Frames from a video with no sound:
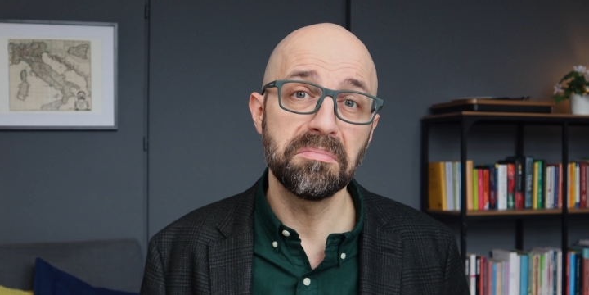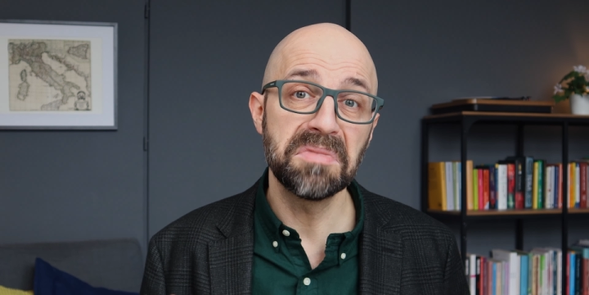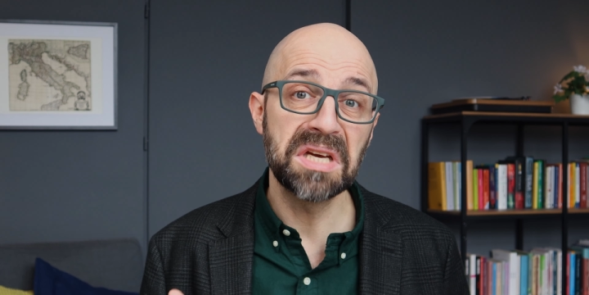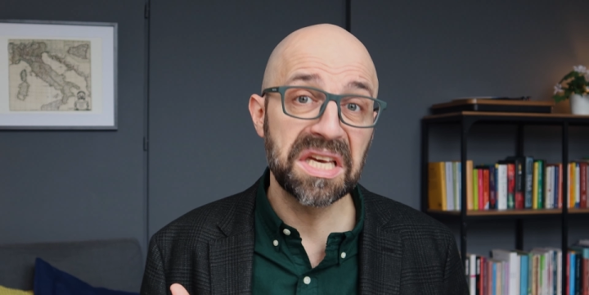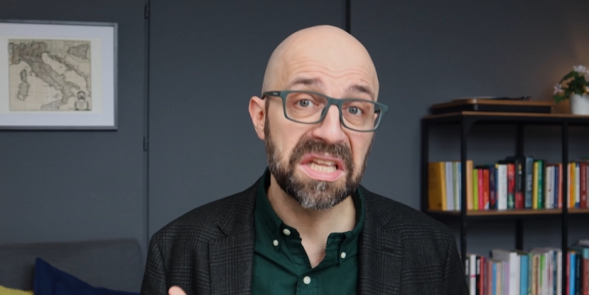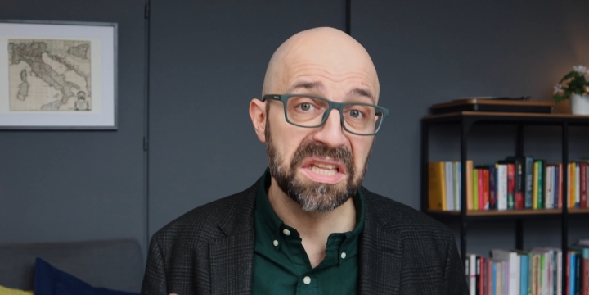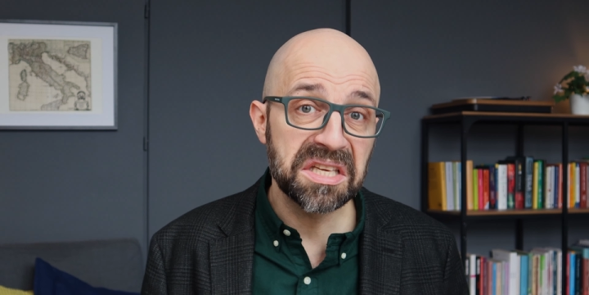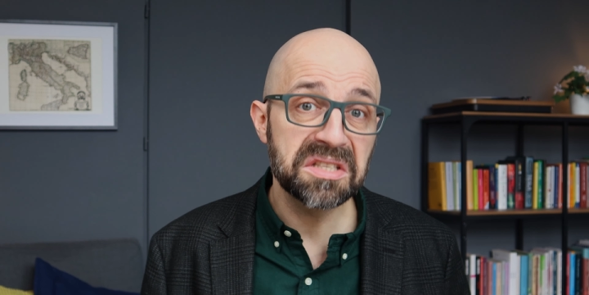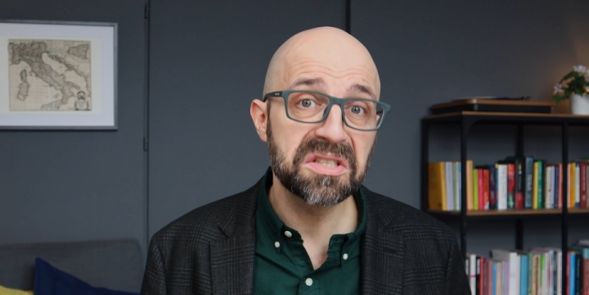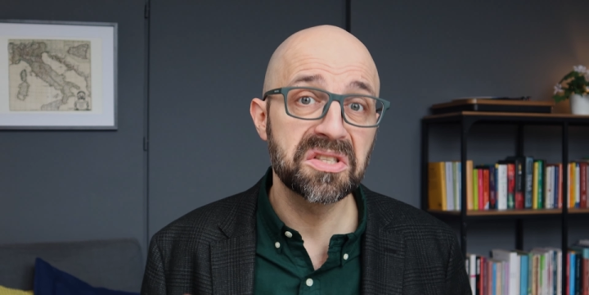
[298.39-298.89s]

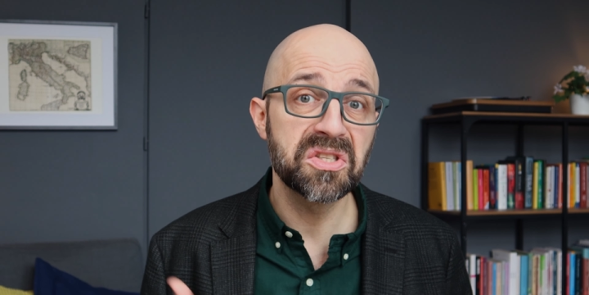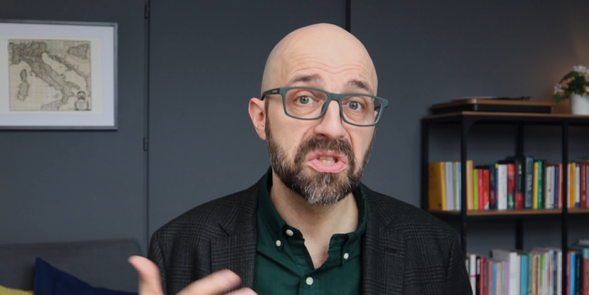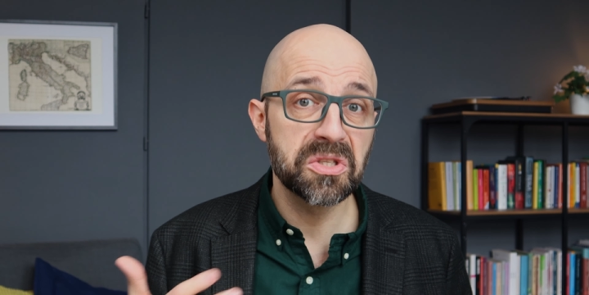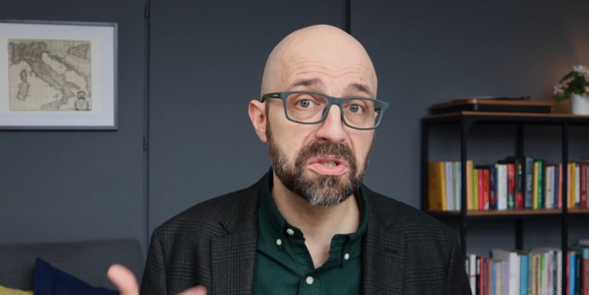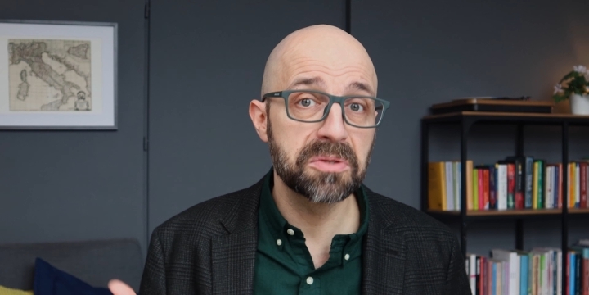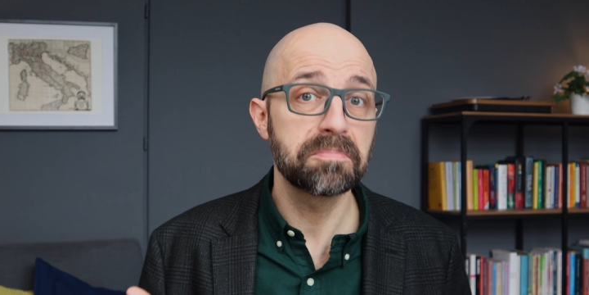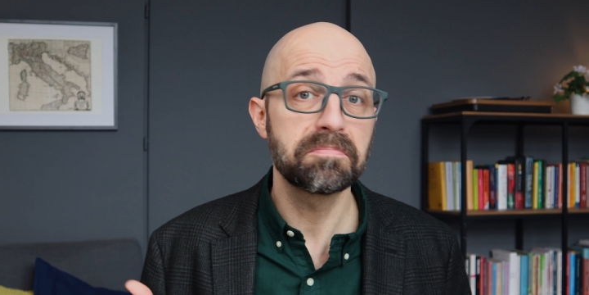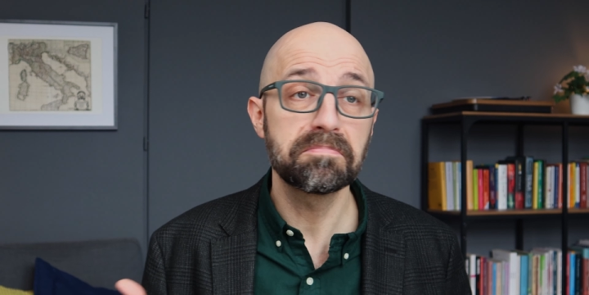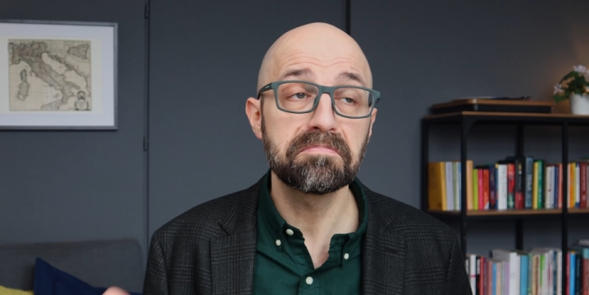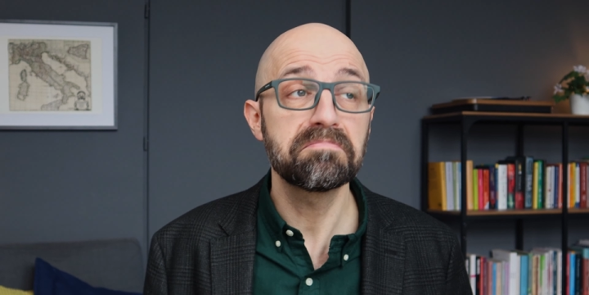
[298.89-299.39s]
it
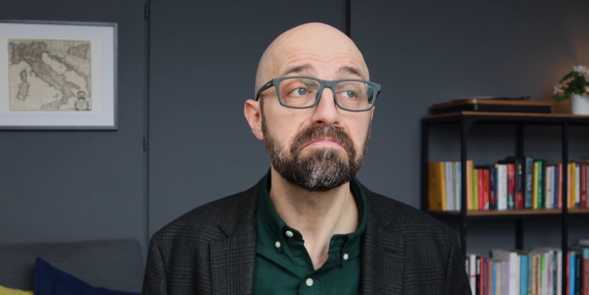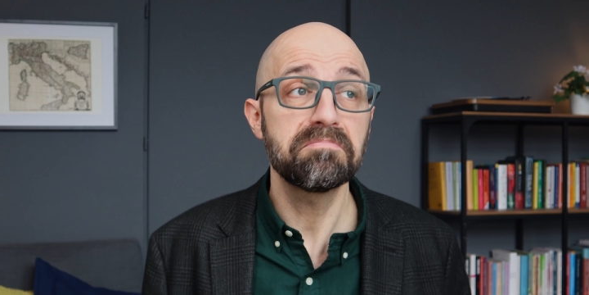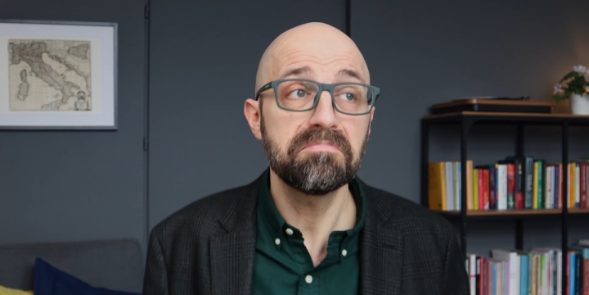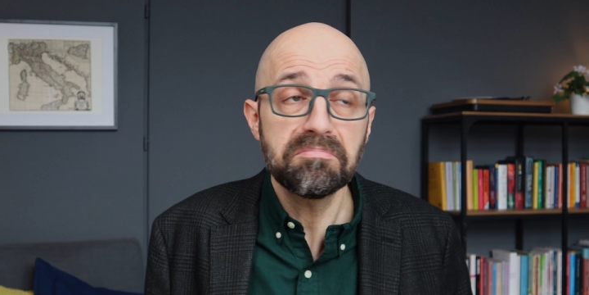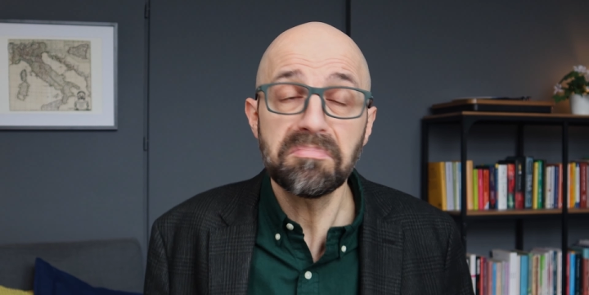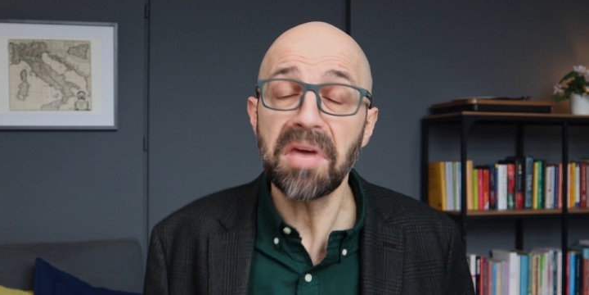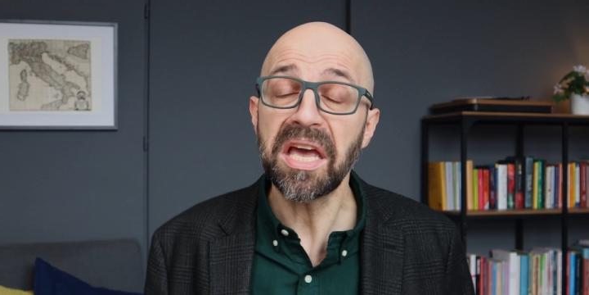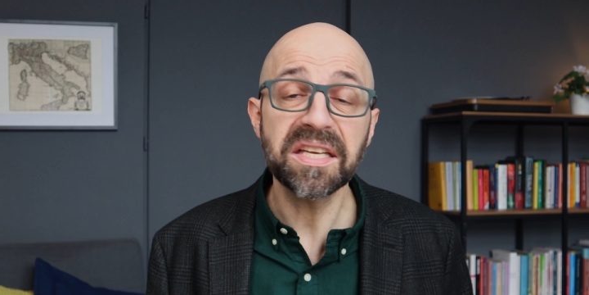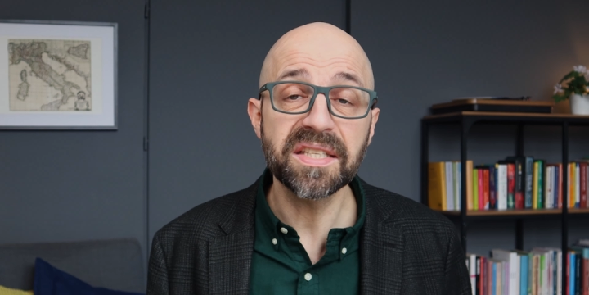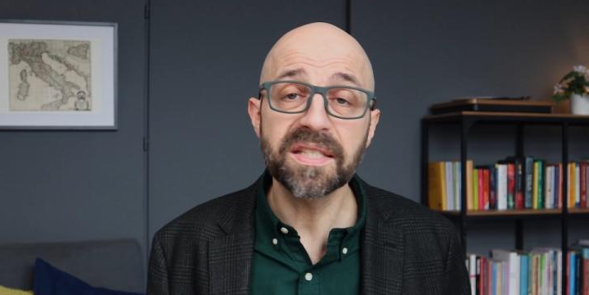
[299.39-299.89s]
is
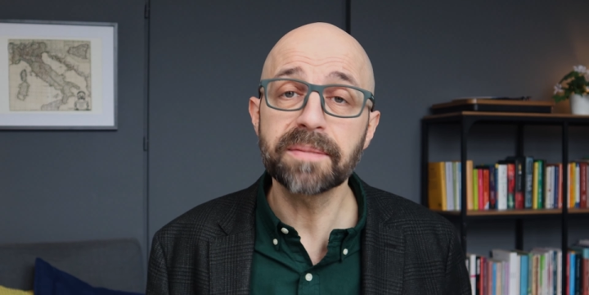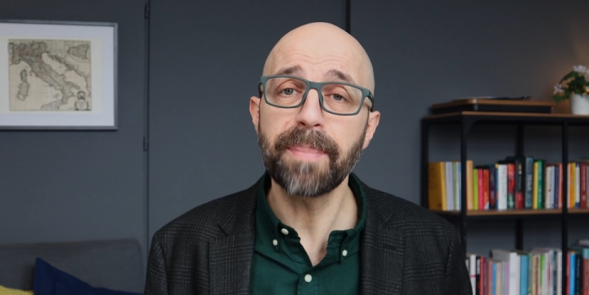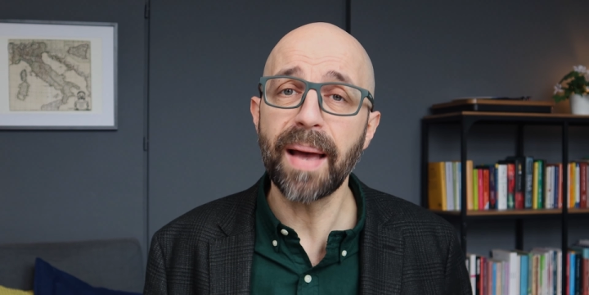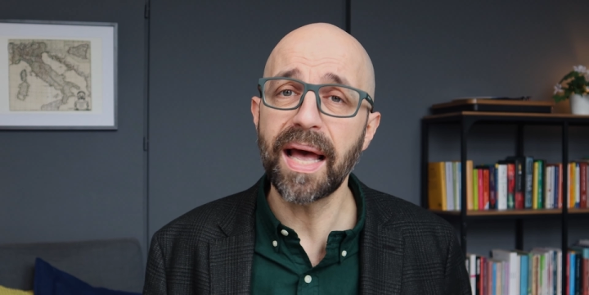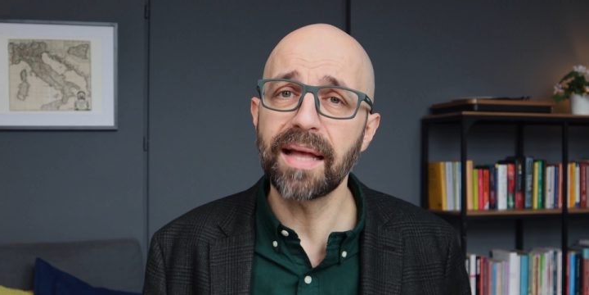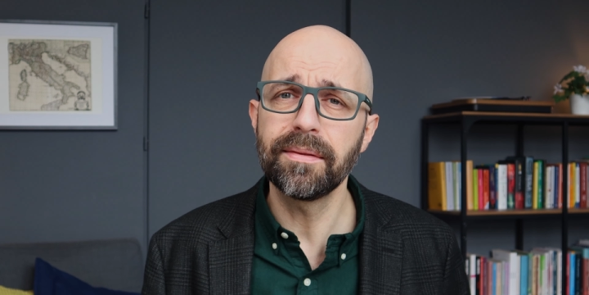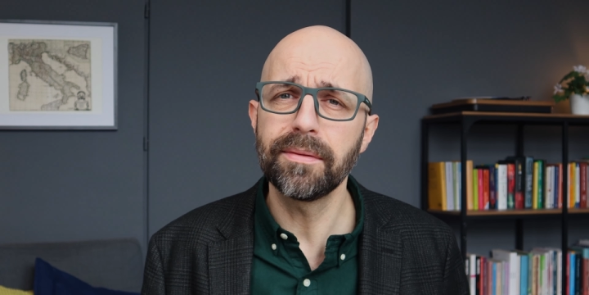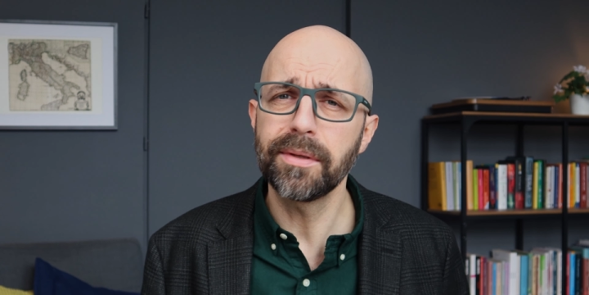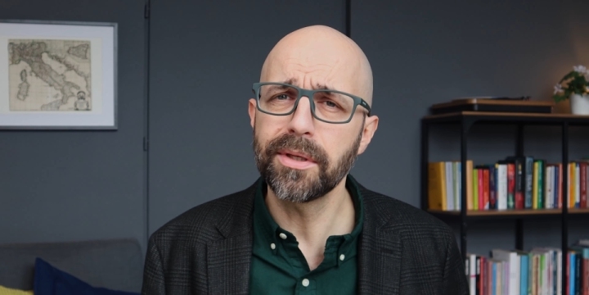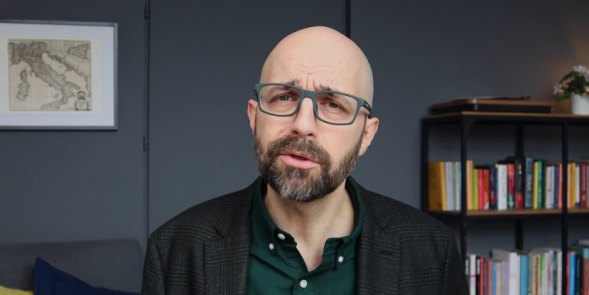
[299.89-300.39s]

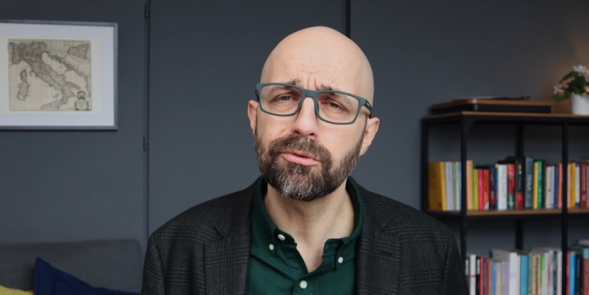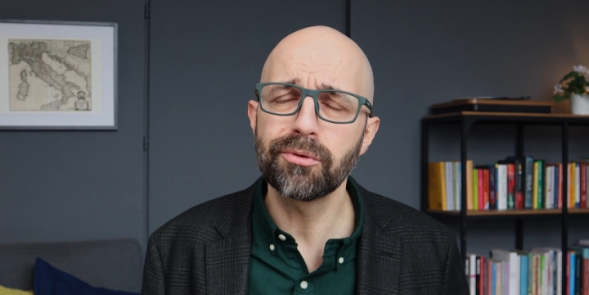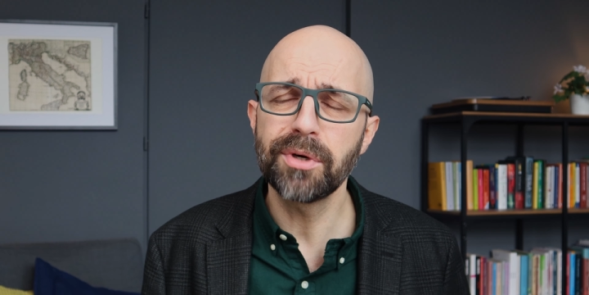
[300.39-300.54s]
expanding